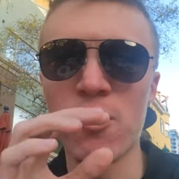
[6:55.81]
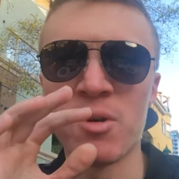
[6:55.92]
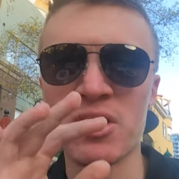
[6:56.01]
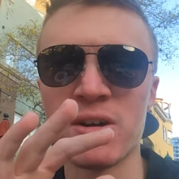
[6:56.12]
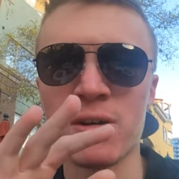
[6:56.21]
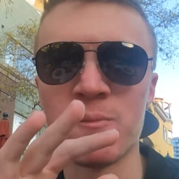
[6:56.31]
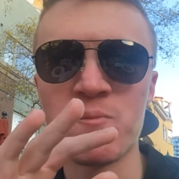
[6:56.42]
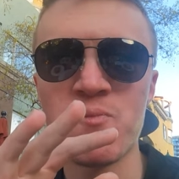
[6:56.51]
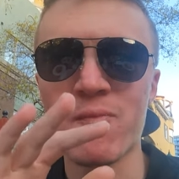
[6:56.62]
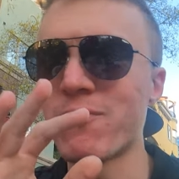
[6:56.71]
Oh my god.
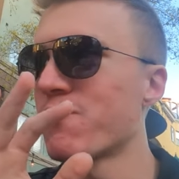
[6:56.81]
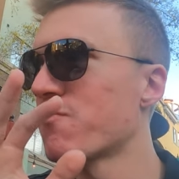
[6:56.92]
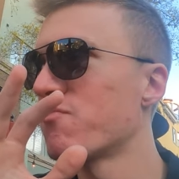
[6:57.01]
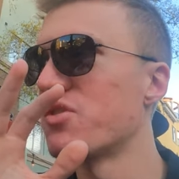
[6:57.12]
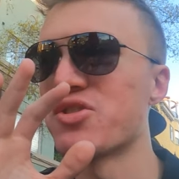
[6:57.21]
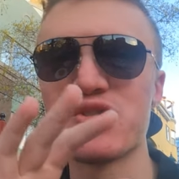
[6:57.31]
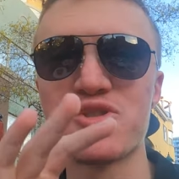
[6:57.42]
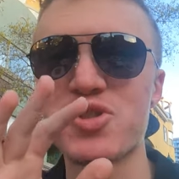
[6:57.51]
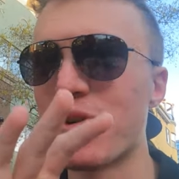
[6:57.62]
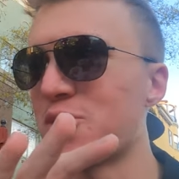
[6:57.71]
This is
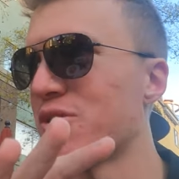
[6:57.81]
so